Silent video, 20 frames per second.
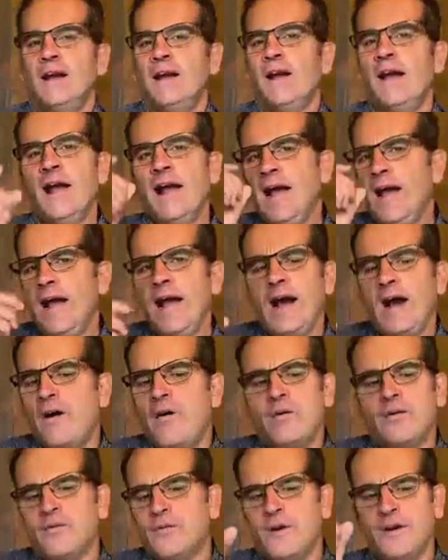
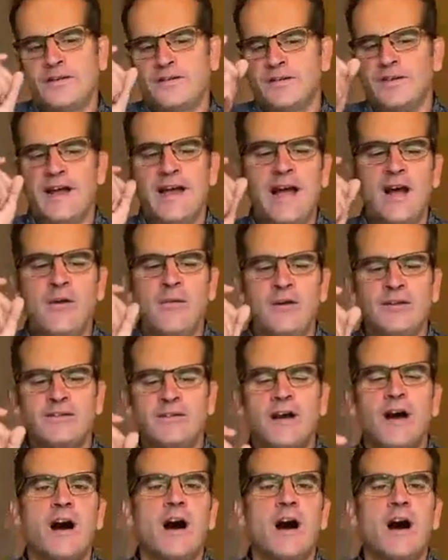how, question, how is